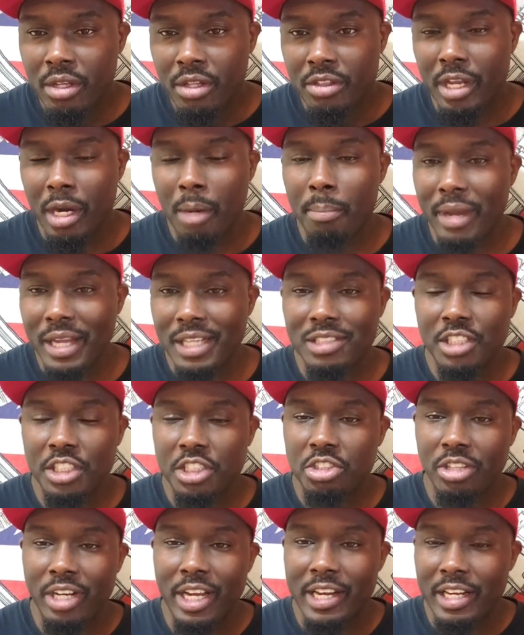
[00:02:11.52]
They're basically
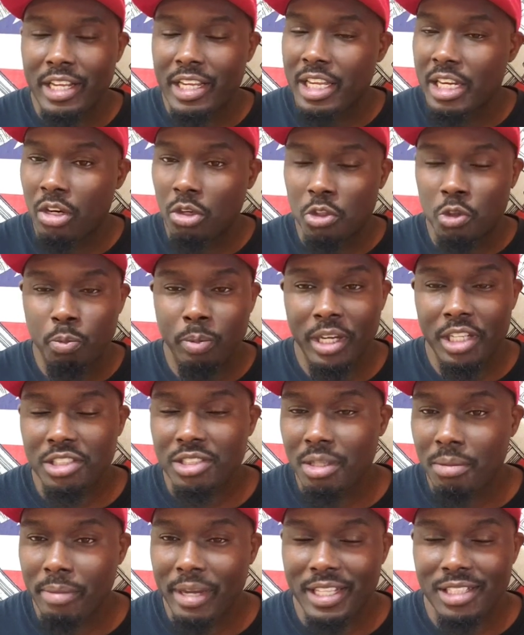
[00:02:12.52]
trying to, you know,
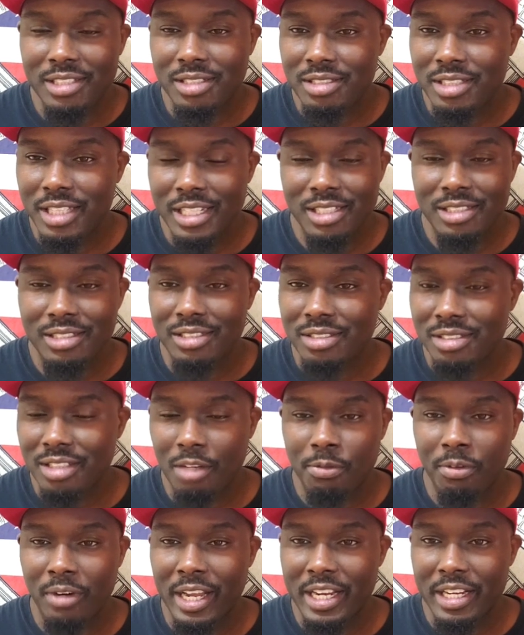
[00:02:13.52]
especially in the major cities and
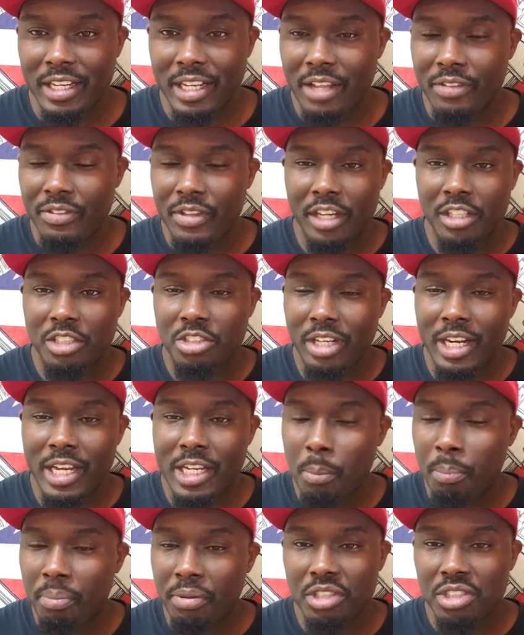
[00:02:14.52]
stuff like that. They're
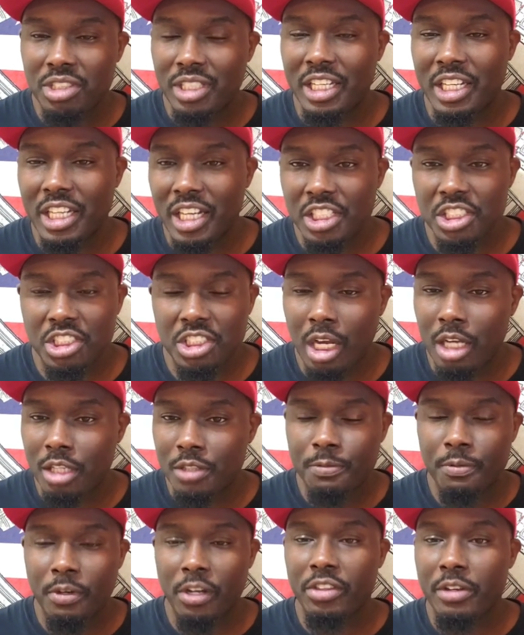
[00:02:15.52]
trying to push the gun
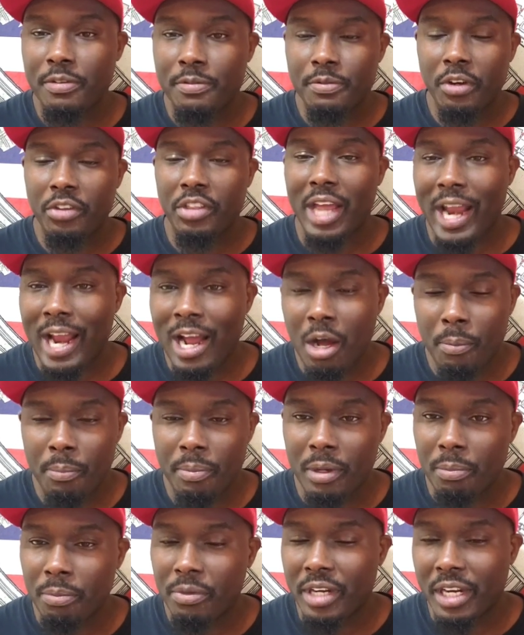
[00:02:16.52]
shops further and further out.
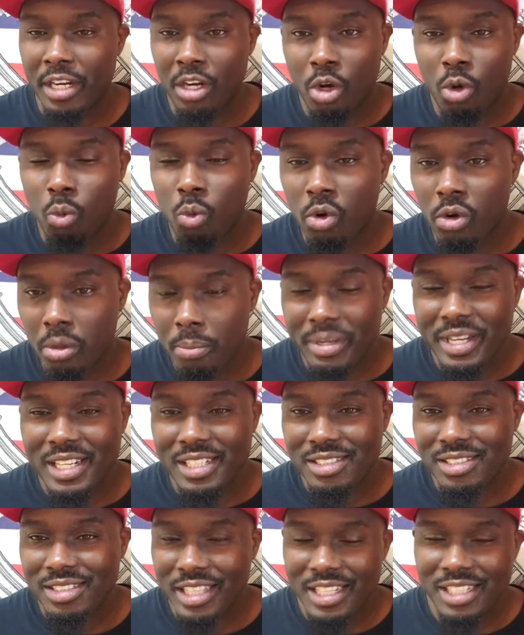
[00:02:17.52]
People, they don't want them in
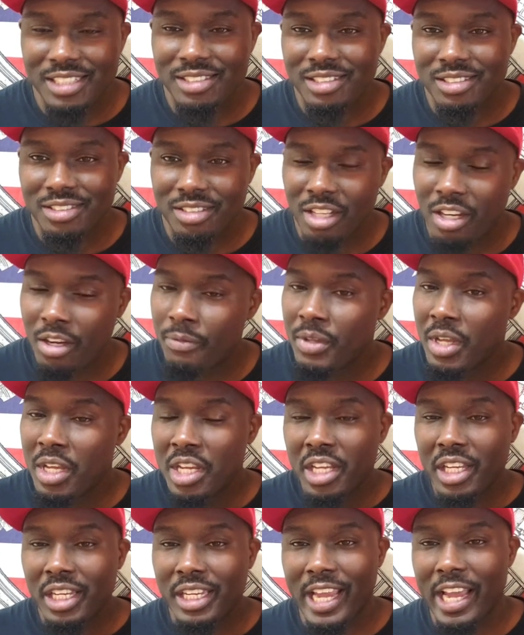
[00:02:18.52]
the cities and stuff.
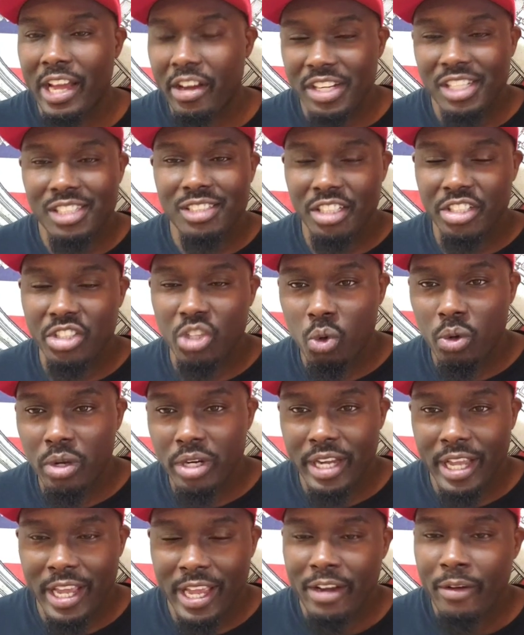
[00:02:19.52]
Counties are
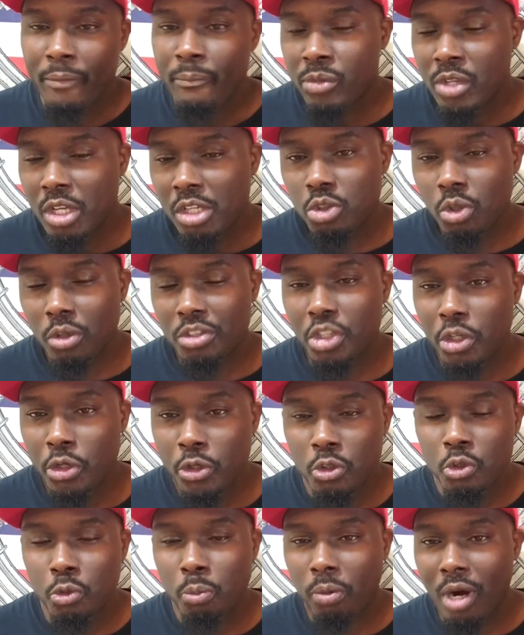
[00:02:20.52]
doing that. Such a
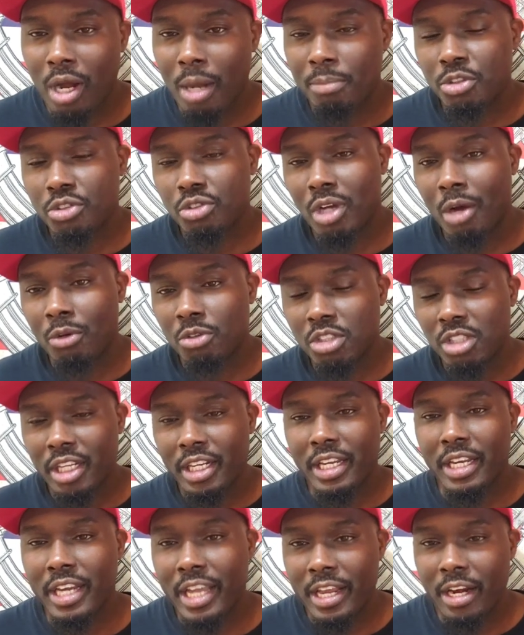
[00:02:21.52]
huge problem. So I was
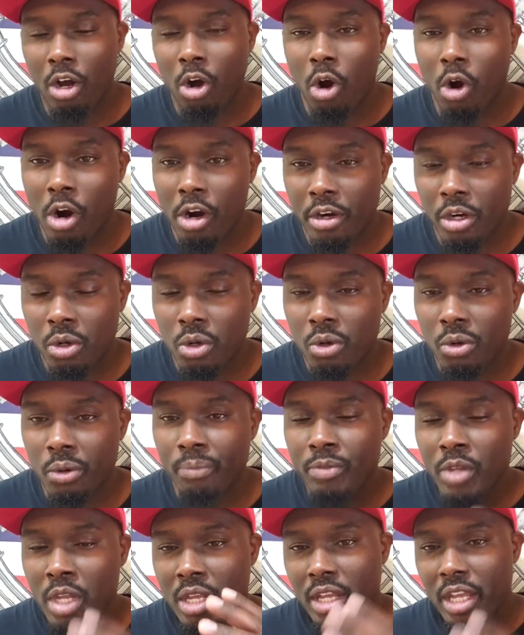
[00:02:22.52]
looking at an
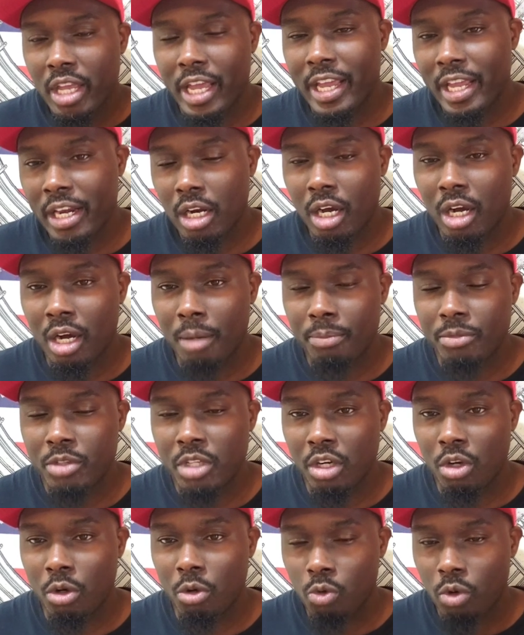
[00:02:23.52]
article at, um,
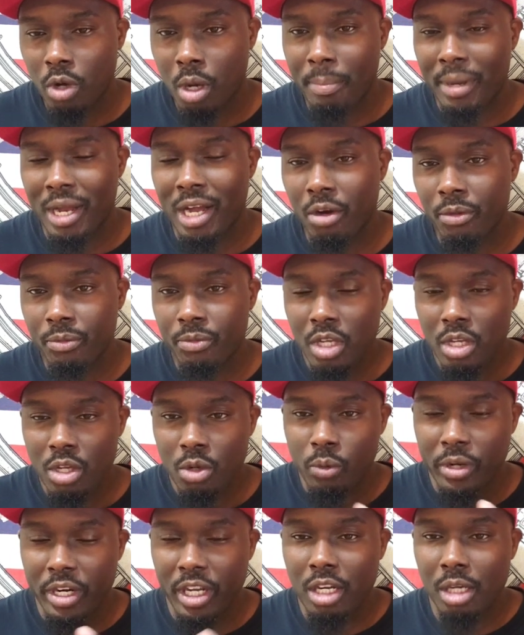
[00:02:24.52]
you know, about
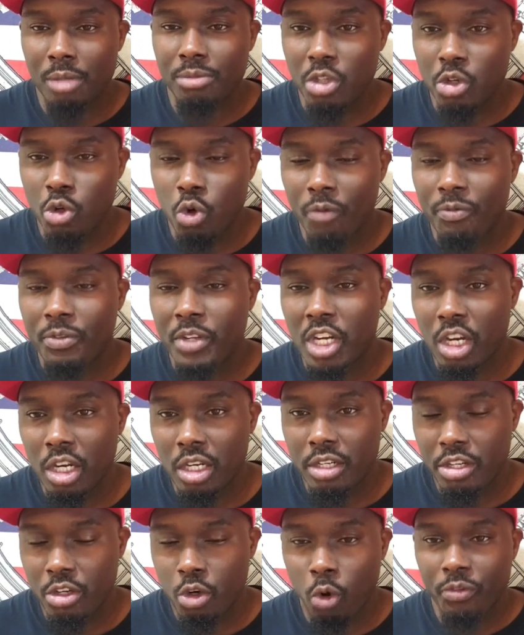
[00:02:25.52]
when it comes to
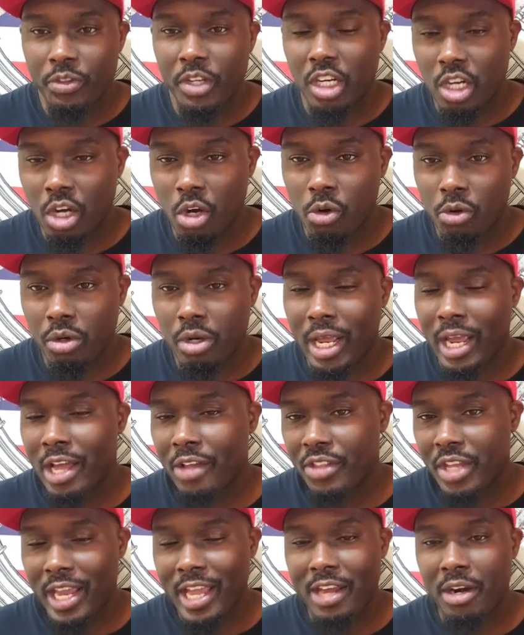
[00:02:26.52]
North North Dakota,
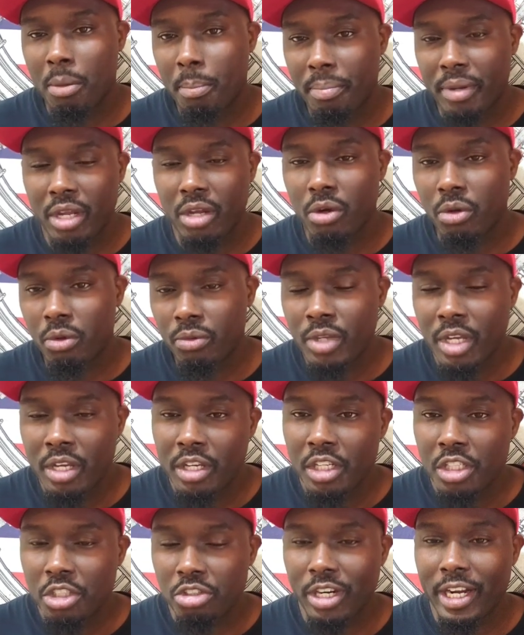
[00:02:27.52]
how they had a bill
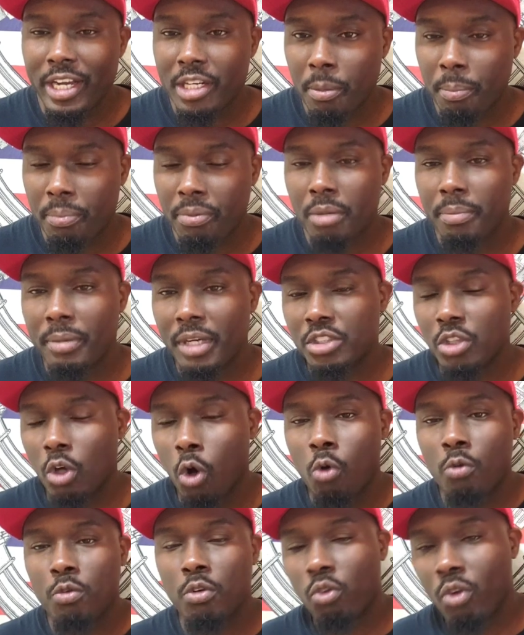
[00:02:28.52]
trying to pretty much
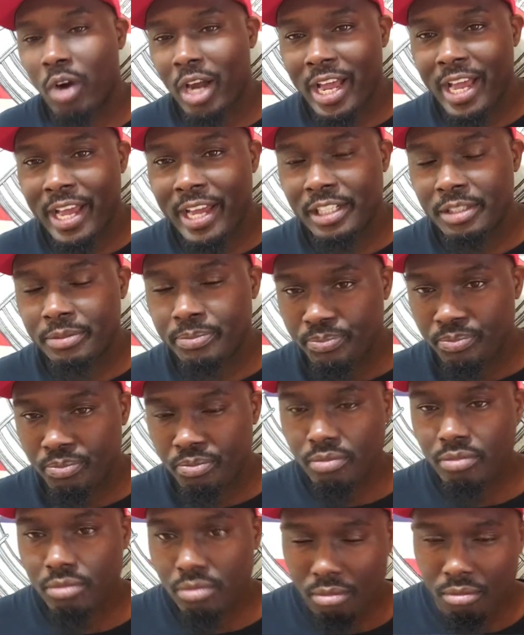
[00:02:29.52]
override
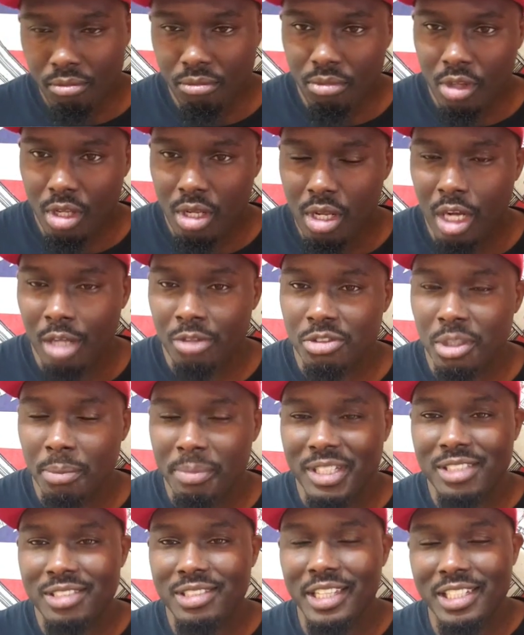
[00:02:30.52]
um, some
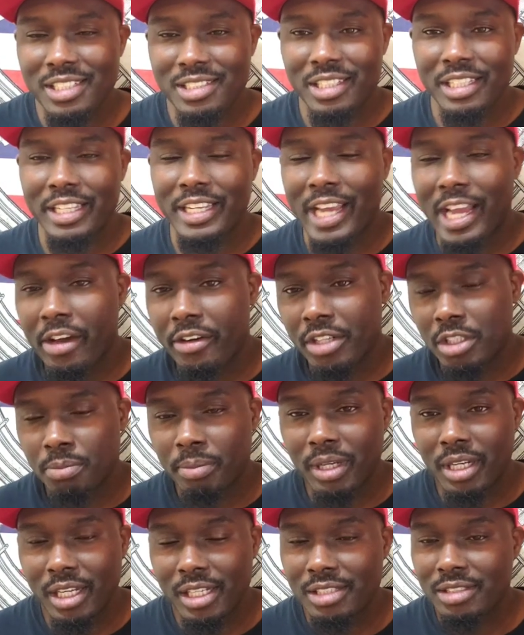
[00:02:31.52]
of the cities and counties
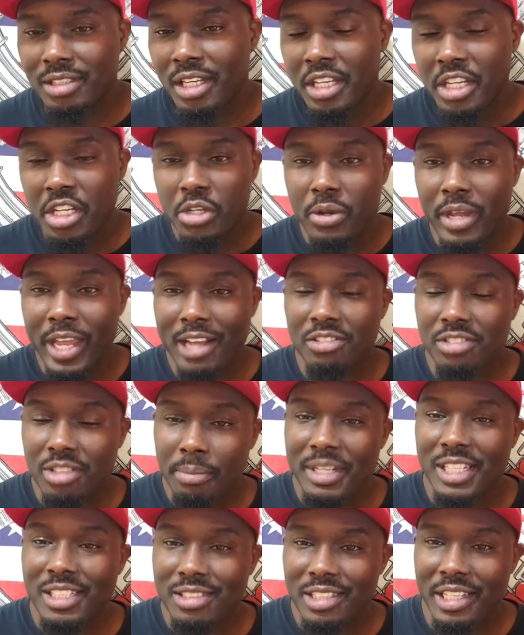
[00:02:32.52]
because you have
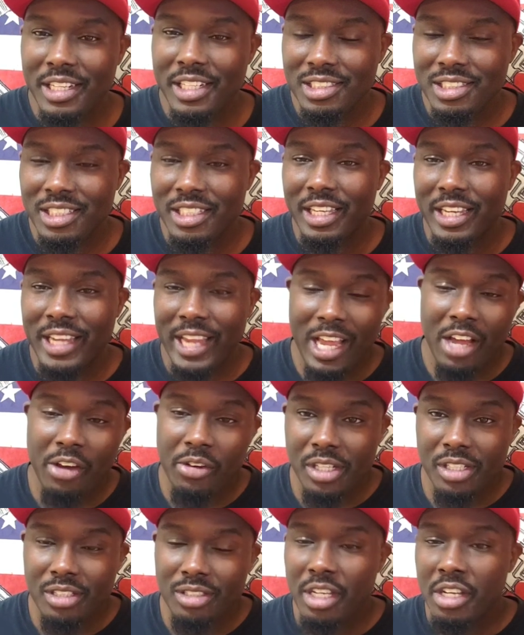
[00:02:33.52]
some of these cities and
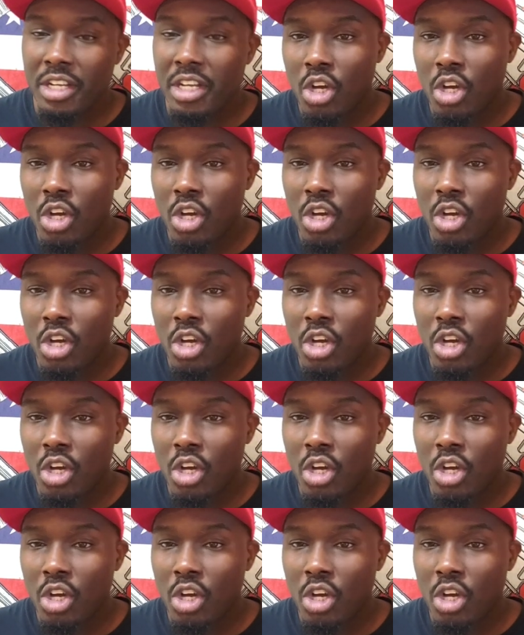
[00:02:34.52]
counties